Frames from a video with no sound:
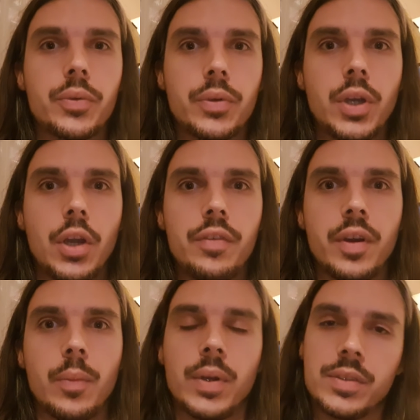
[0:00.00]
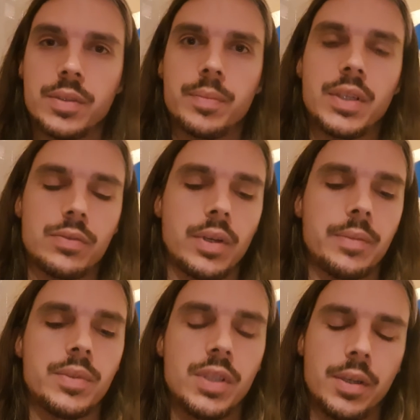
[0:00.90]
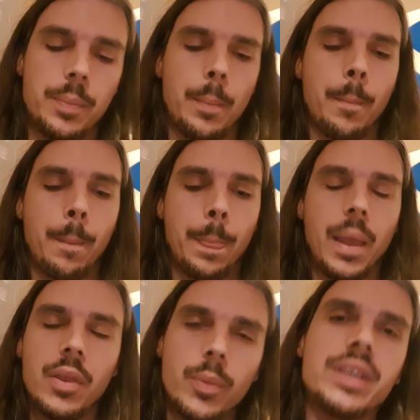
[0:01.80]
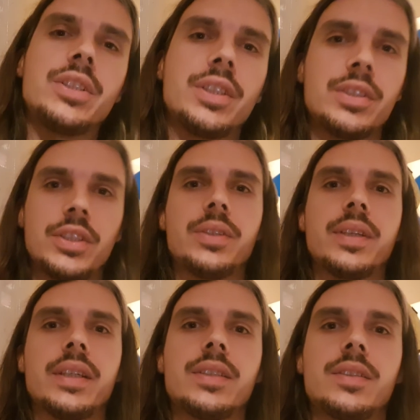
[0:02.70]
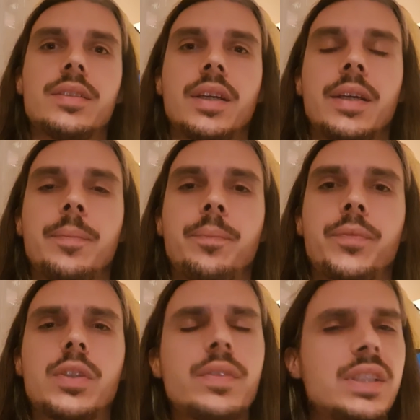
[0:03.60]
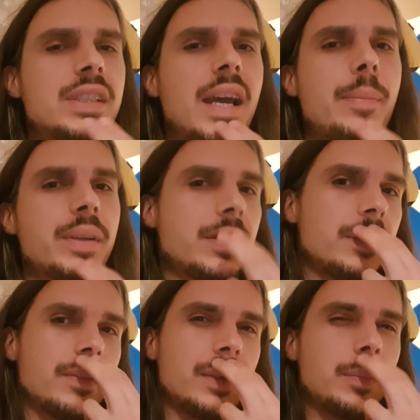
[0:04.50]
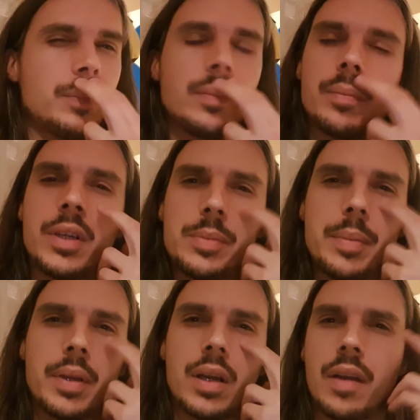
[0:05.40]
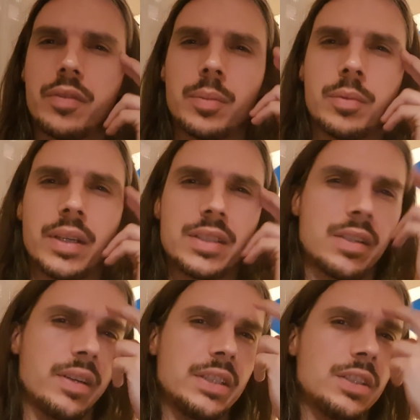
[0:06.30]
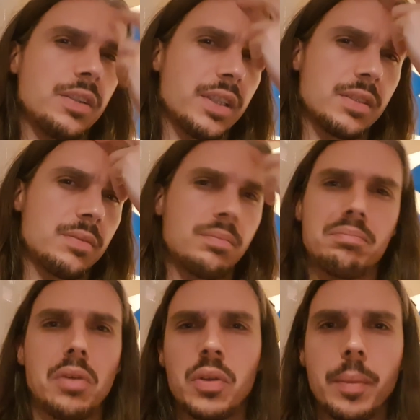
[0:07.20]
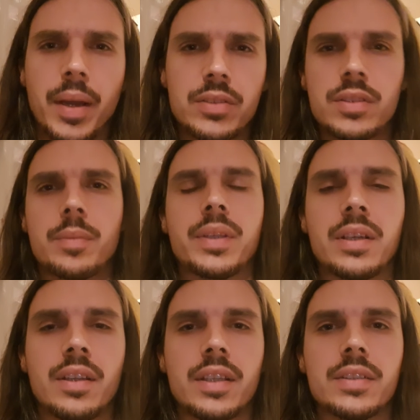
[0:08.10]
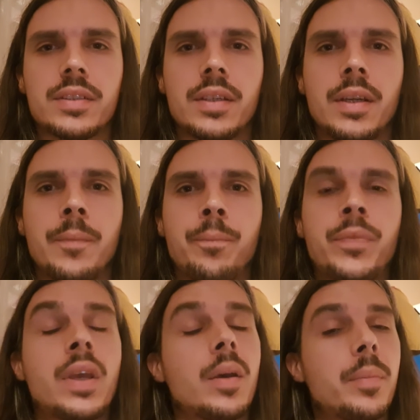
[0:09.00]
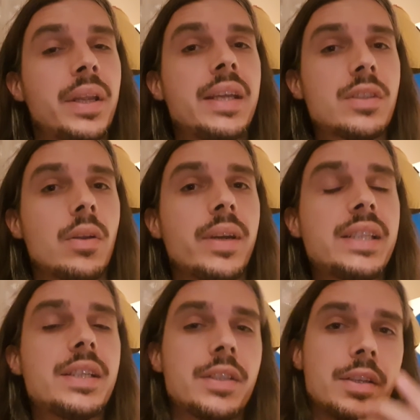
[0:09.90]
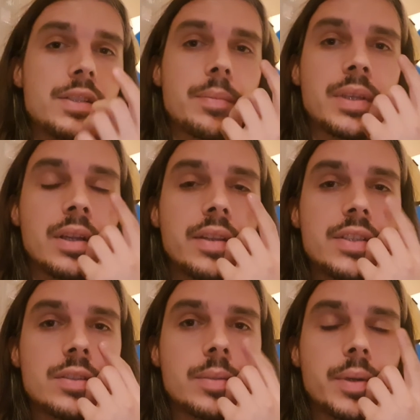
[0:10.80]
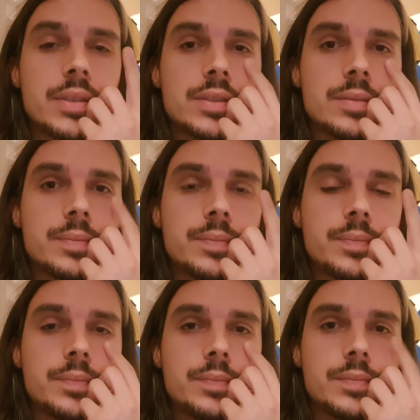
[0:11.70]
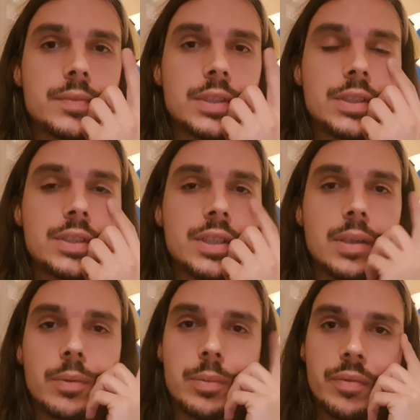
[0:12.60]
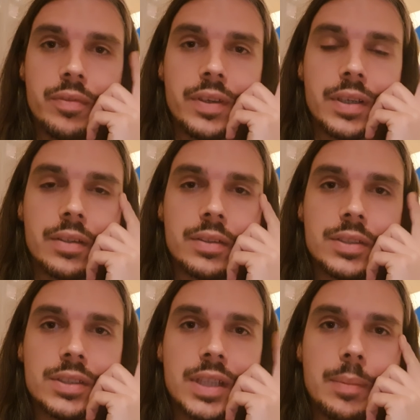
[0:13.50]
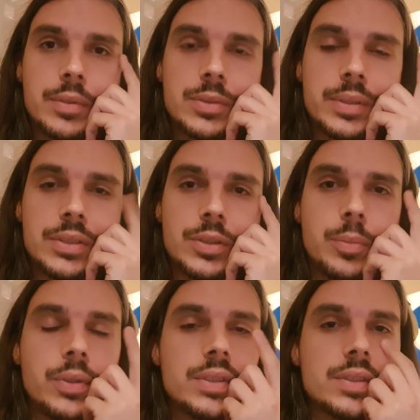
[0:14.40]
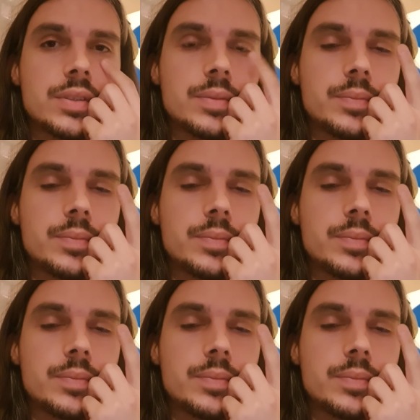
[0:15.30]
covert ones, that's right. So other ways you can do this, is obviously tapping. Most people aren't comfortable necessarily to do this on the bus or something like this. But it is a lot easier to do something like this on the bus, to just sit there with finger and just tap between 2 points.